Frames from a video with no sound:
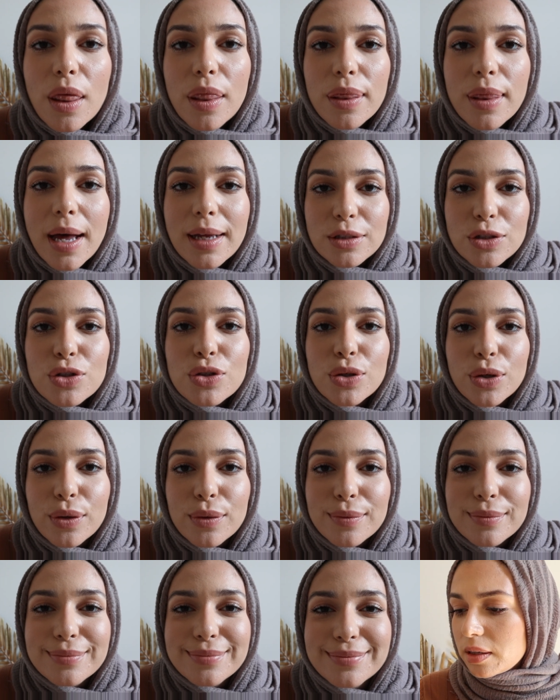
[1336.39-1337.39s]
That's
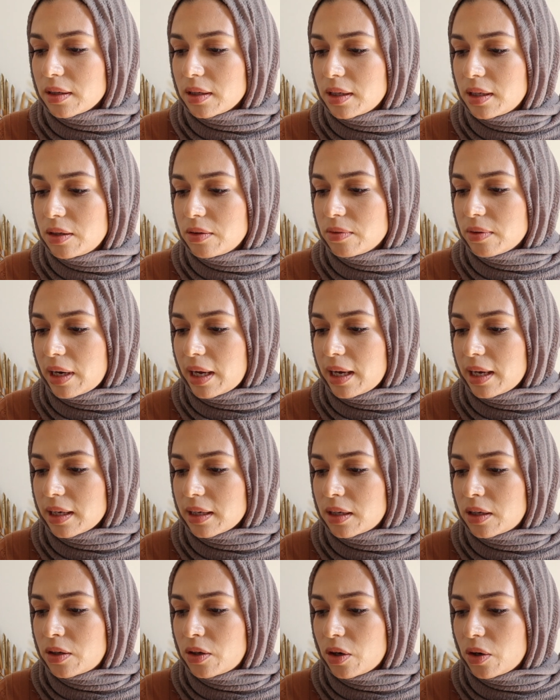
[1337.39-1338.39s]
true.
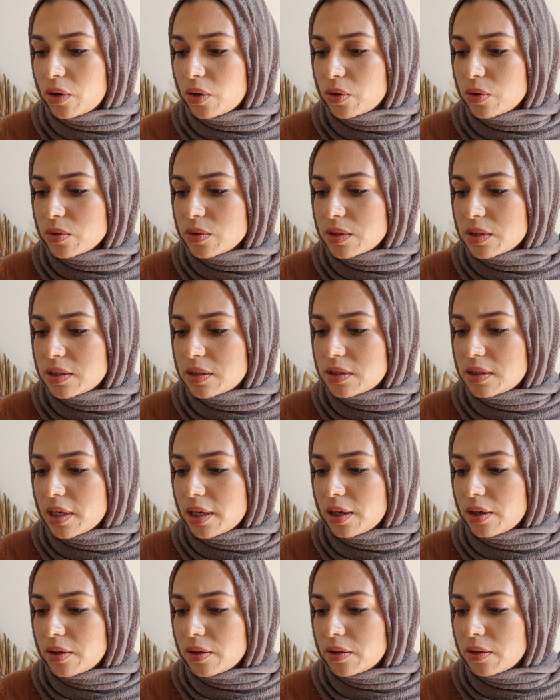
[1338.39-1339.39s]
Iraq
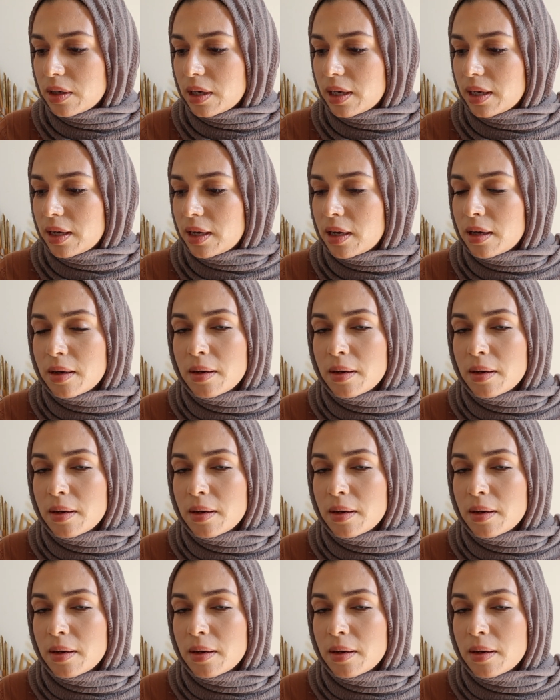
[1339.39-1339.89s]
Kozerma